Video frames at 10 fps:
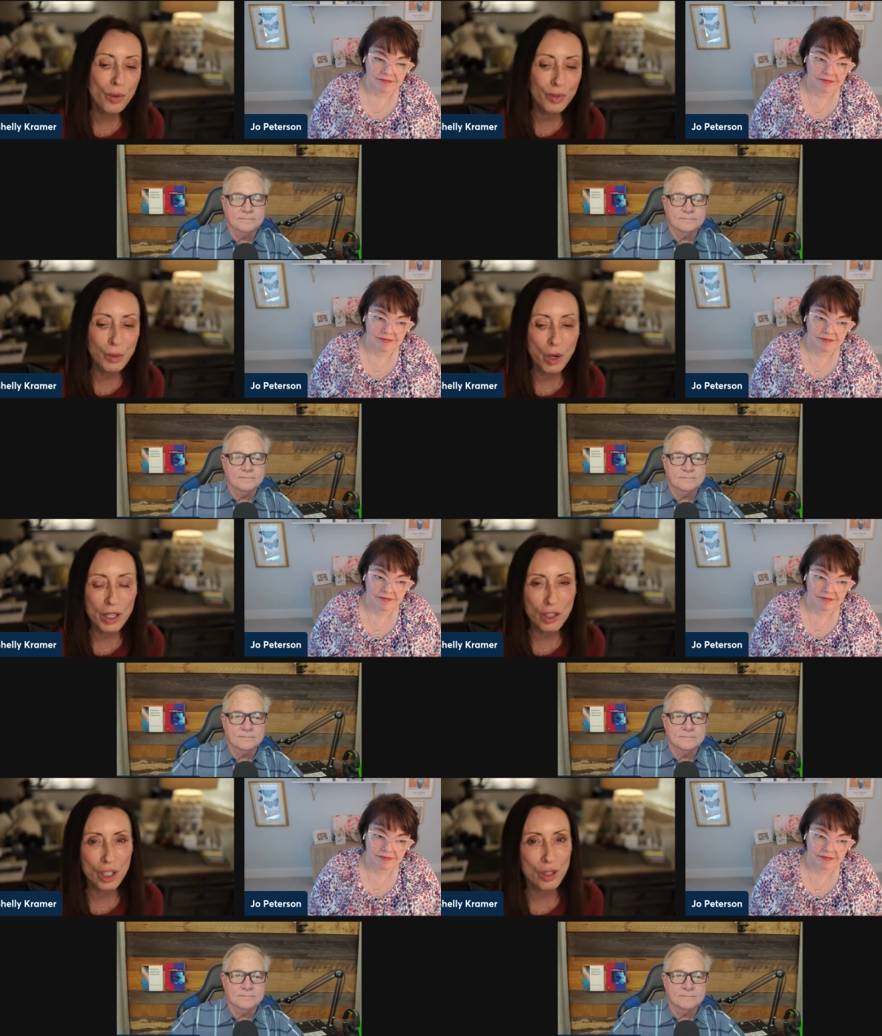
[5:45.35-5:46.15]
Speaker 1: if we
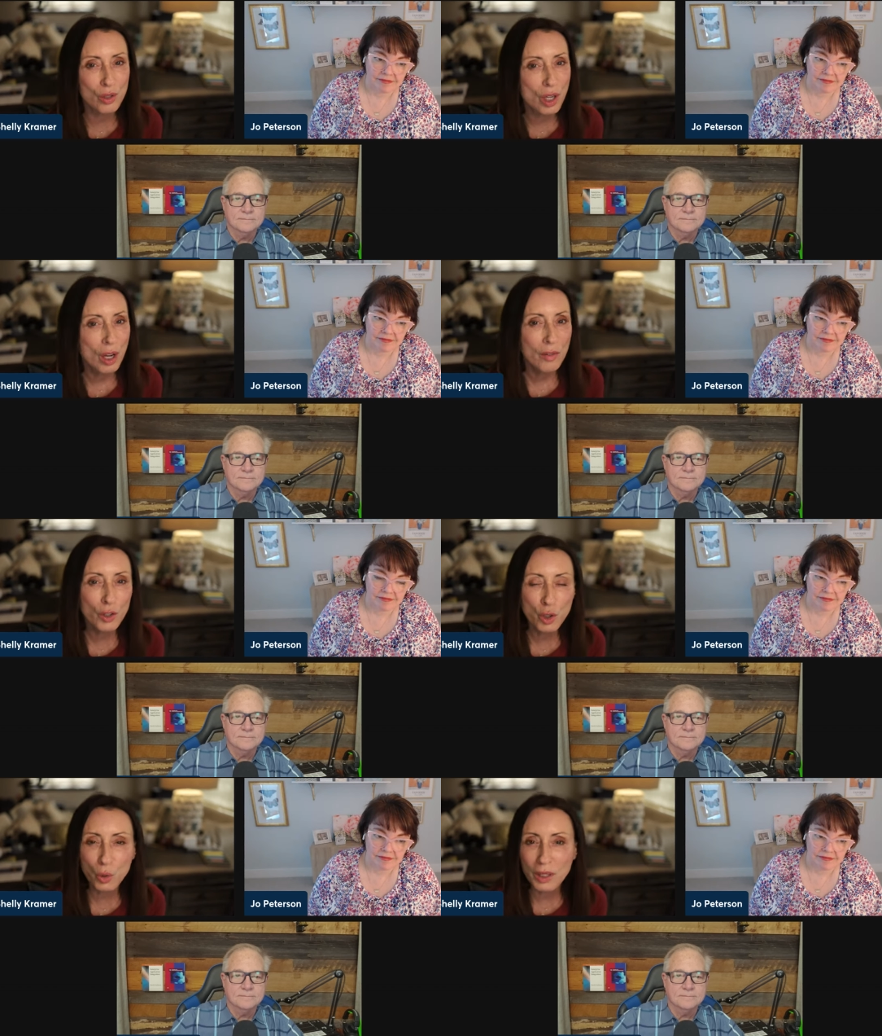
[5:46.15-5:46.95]
want to use
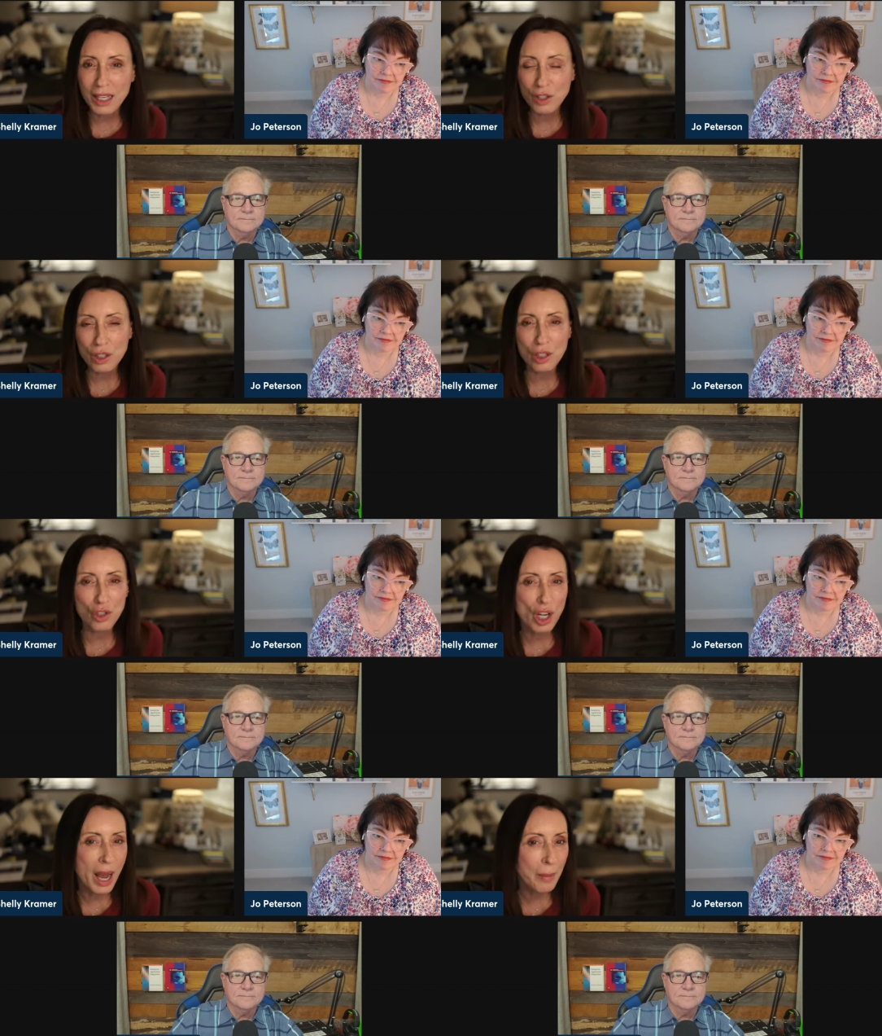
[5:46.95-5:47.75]
virtual agents
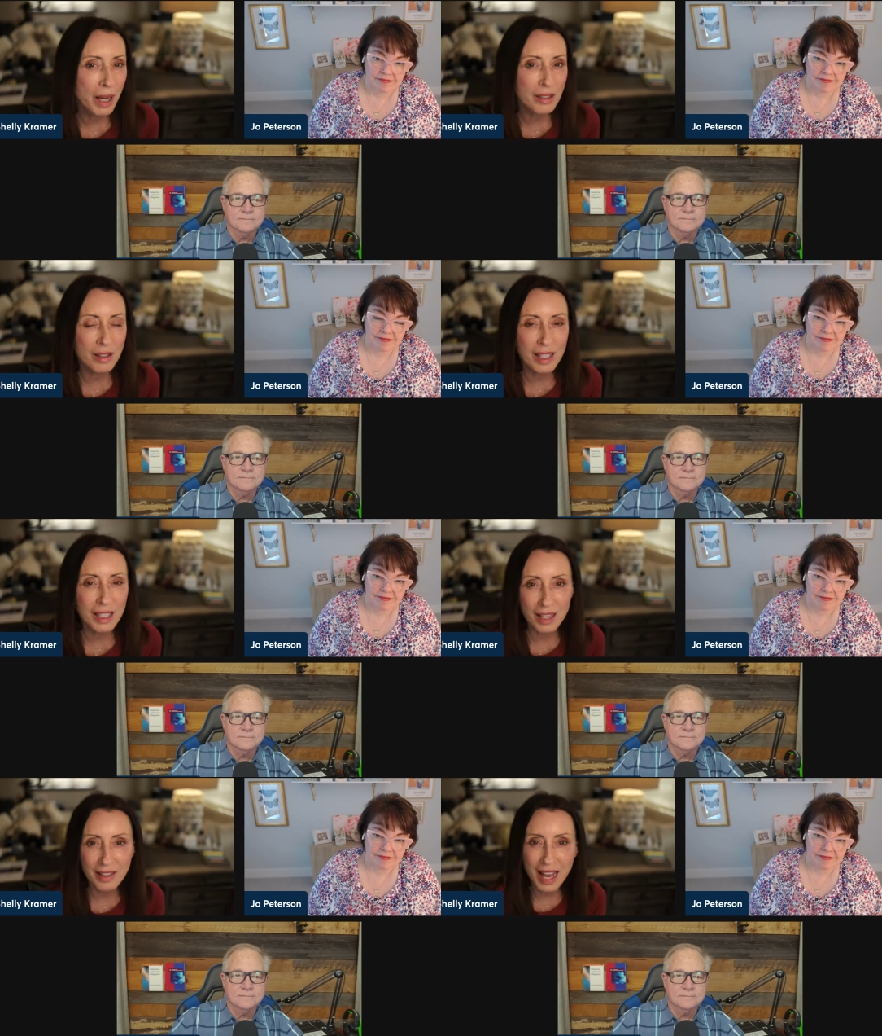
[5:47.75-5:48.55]
and chatbots and
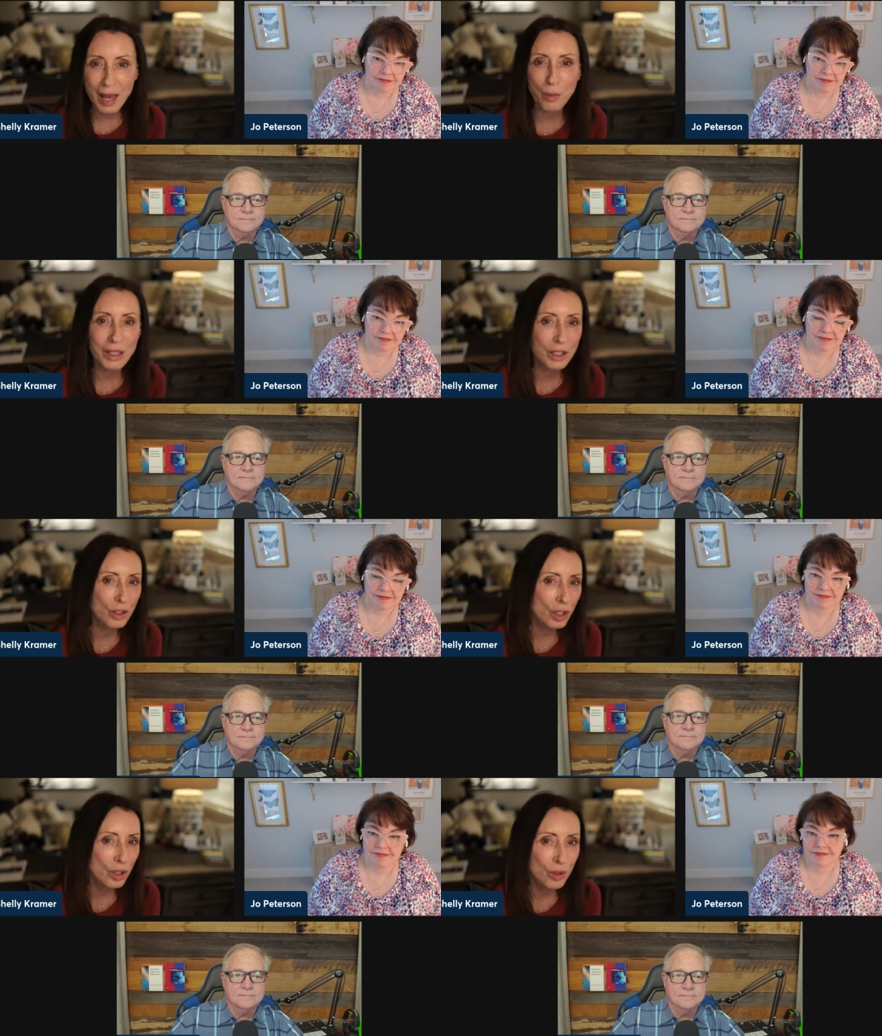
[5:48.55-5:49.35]
things like that, we
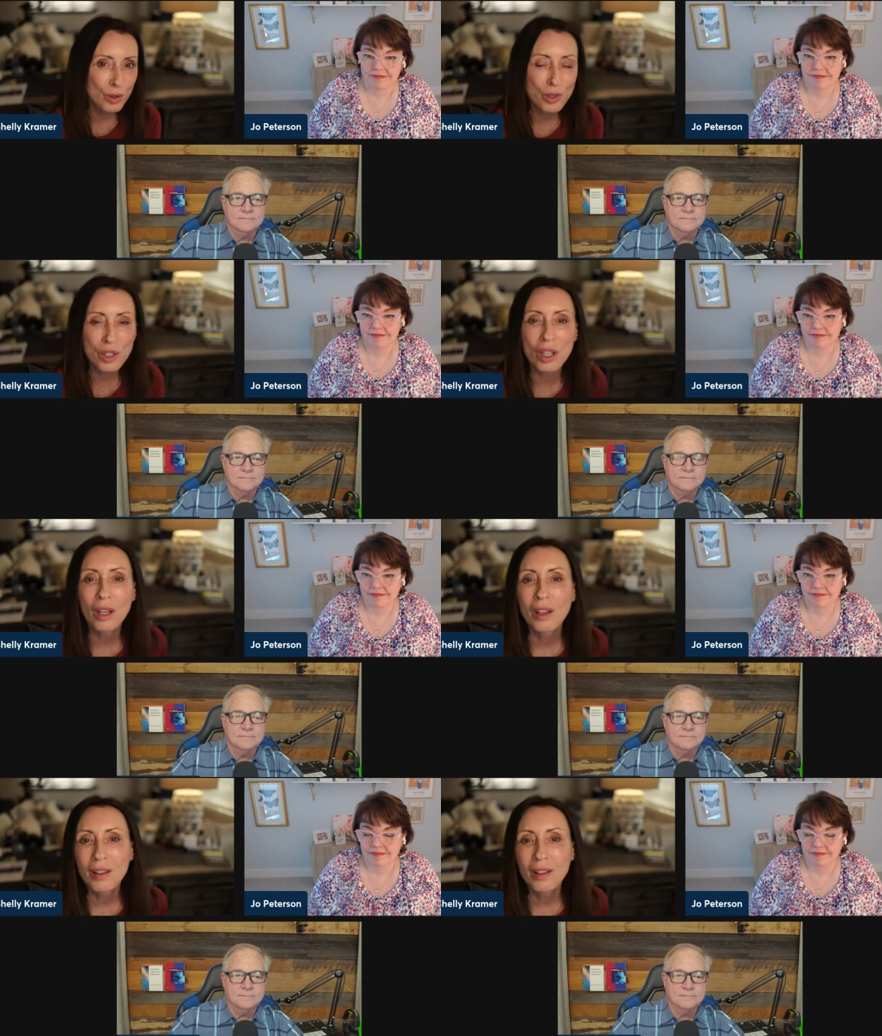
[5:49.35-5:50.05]
can use